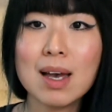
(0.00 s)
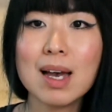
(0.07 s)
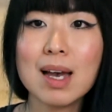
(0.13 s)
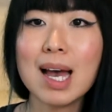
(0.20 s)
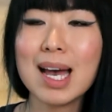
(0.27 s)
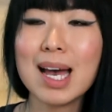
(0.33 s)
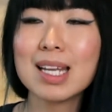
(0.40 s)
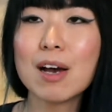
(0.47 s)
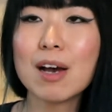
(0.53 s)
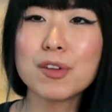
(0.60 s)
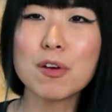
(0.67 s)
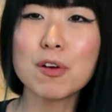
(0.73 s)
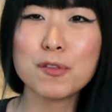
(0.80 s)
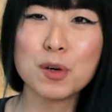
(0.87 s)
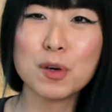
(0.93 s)
And after
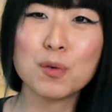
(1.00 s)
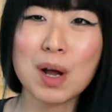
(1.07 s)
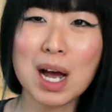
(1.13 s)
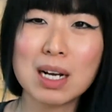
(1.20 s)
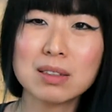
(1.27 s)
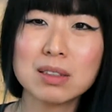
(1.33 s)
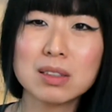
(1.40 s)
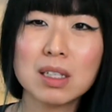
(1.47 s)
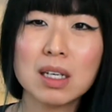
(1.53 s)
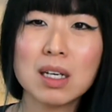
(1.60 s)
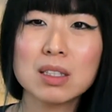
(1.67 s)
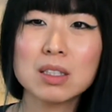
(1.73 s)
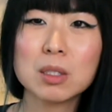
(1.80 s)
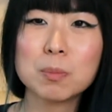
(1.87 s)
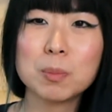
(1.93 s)
a few rounds,
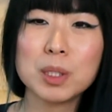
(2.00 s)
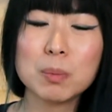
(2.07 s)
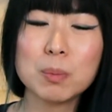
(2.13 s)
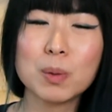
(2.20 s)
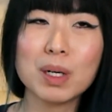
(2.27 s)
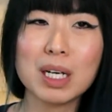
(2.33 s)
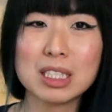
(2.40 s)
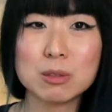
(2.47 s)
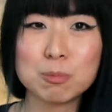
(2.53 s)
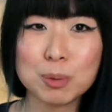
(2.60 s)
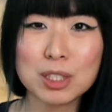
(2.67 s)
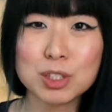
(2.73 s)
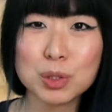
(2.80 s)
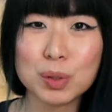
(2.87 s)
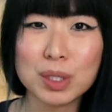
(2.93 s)
the people,
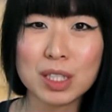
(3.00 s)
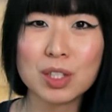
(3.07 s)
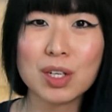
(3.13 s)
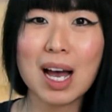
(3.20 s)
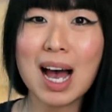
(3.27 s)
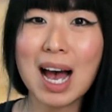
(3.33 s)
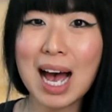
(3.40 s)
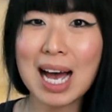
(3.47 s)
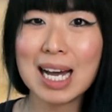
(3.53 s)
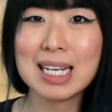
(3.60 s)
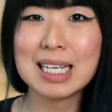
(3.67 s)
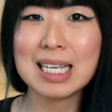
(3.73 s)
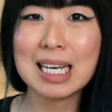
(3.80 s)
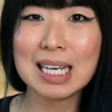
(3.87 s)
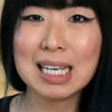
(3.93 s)
especially the
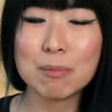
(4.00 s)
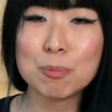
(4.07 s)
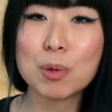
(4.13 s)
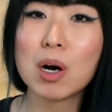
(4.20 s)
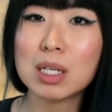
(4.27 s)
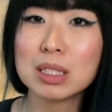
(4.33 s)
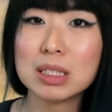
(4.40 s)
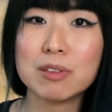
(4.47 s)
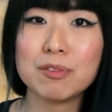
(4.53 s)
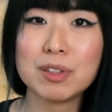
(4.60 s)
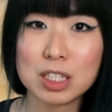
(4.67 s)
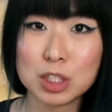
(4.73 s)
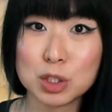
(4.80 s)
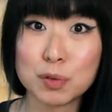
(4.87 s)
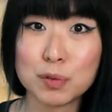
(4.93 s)
highly impulsive
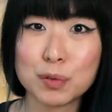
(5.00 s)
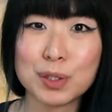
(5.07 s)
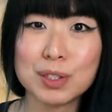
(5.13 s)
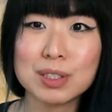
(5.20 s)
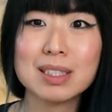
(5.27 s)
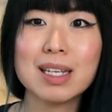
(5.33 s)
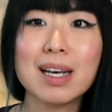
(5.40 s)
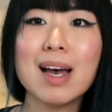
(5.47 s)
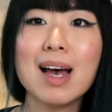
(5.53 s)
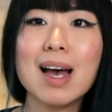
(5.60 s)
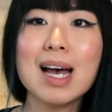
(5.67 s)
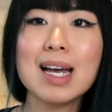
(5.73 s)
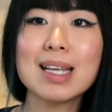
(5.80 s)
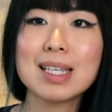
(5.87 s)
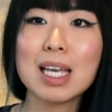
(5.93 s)
extroverts,
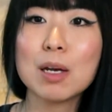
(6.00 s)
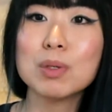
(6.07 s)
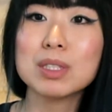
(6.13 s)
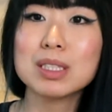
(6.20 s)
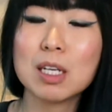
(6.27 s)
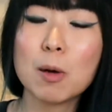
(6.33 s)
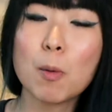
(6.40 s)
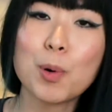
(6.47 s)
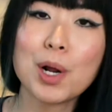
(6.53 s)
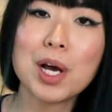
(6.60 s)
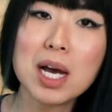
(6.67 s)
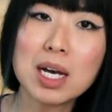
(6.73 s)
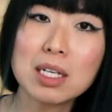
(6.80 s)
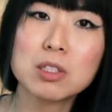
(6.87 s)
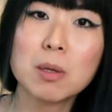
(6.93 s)
they will still
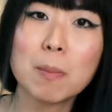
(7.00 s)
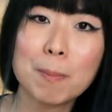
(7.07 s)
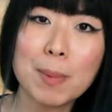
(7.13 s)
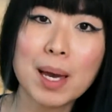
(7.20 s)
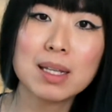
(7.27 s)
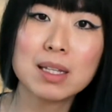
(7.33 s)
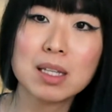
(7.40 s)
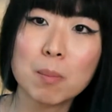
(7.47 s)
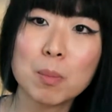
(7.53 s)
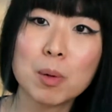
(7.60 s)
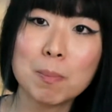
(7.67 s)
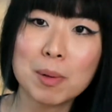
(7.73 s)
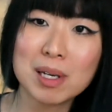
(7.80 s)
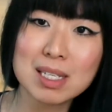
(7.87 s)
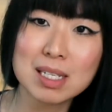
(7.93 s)
press the bad number
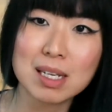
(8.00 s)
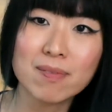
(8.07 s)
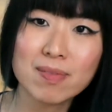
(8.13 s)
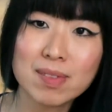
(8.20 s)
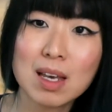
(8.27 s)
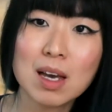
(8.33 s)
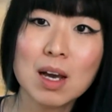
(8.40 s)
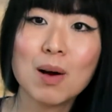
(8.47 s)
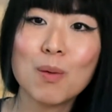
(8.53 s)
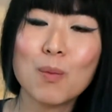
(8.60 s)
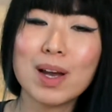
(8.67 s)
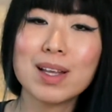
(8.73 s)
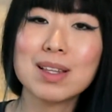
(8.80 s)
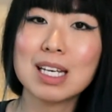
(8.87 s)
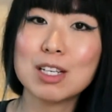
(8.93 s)
button
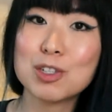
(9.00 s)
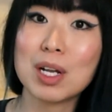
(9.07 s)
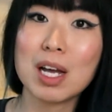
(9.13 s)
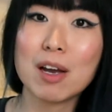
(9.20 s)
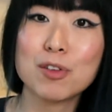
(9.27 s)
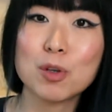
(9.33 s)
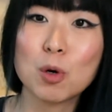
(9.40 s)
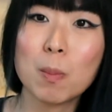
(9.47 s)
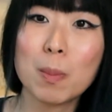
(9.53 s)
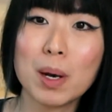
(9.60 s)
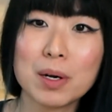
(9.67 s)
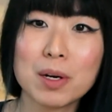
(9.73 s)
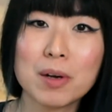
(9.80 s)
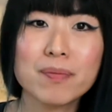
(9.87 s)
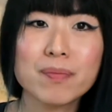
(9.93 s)
when they should have known
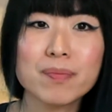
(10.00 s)
better.